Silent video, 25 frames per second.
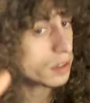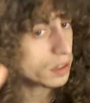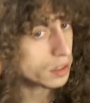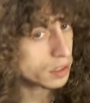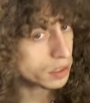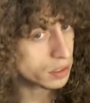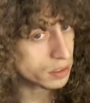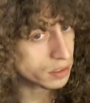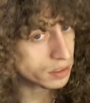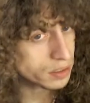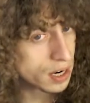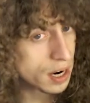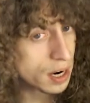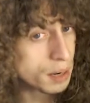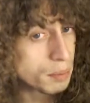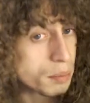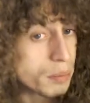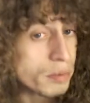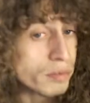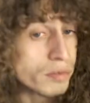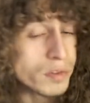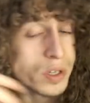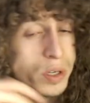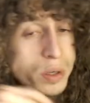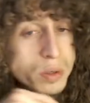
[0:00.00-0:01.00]
type
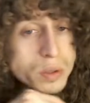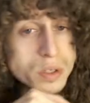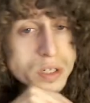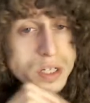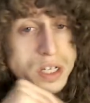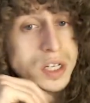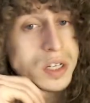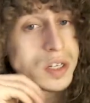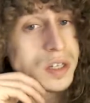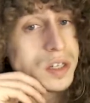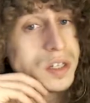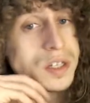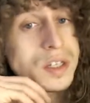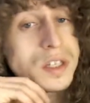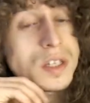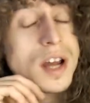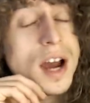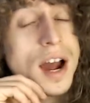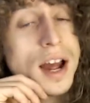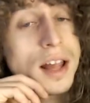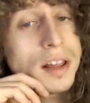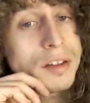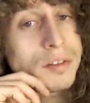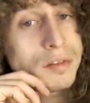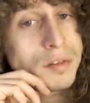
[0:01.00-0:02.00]
of Jyotish, the
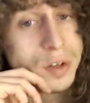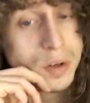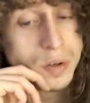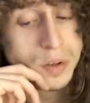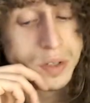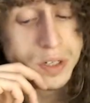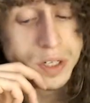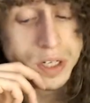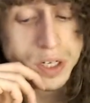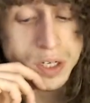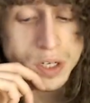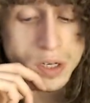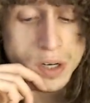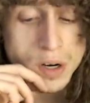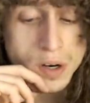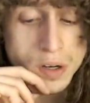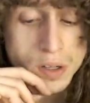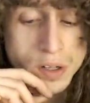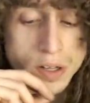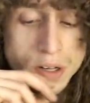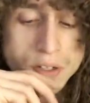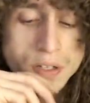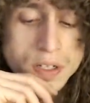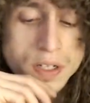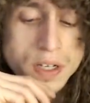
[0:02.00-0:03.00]
style of Jyotish on our
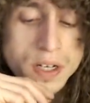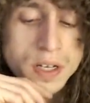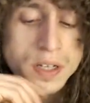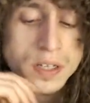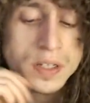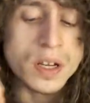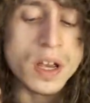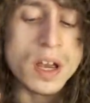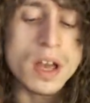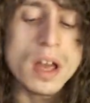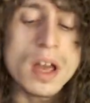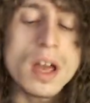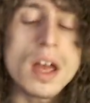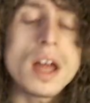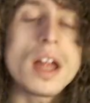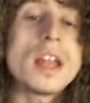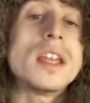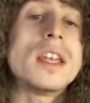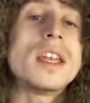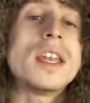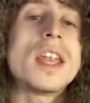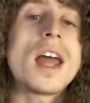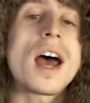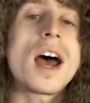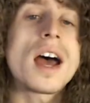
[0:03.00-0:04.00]
list, is
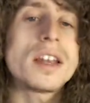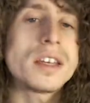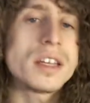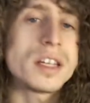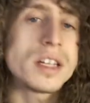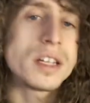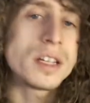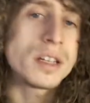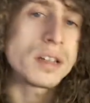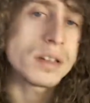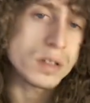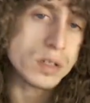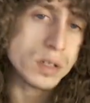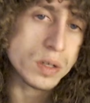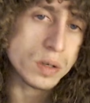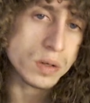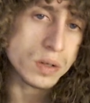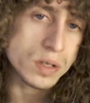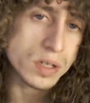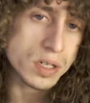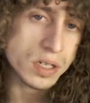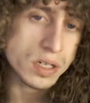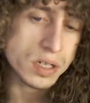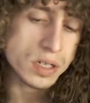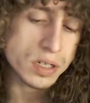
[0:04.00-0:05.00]
Nadi
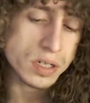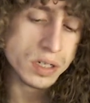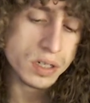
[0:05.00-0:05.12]
Jyotish.